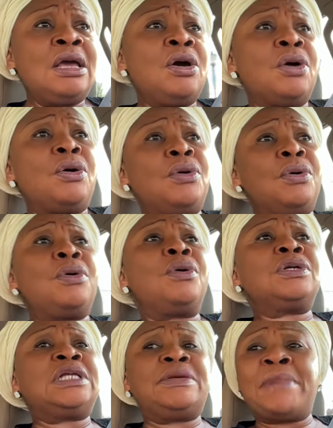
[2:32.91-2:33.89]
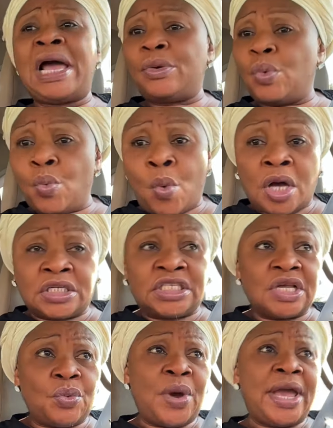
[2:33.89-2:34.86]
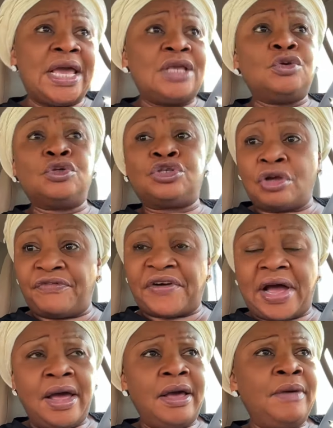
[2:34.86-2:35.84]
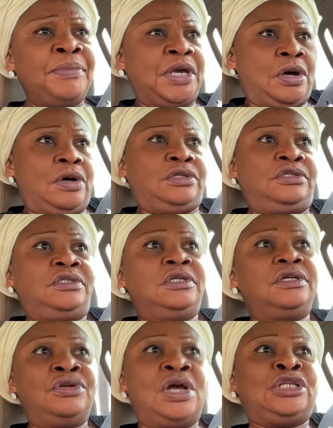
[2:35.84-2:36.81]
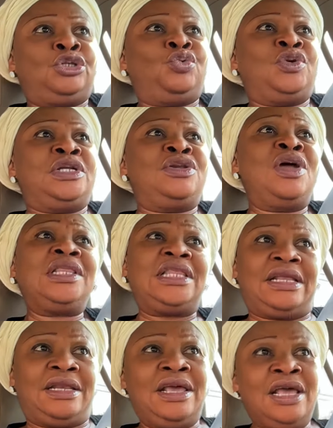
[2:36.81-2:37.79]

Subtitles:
or the man walks away, you suffer because you're doing nothing.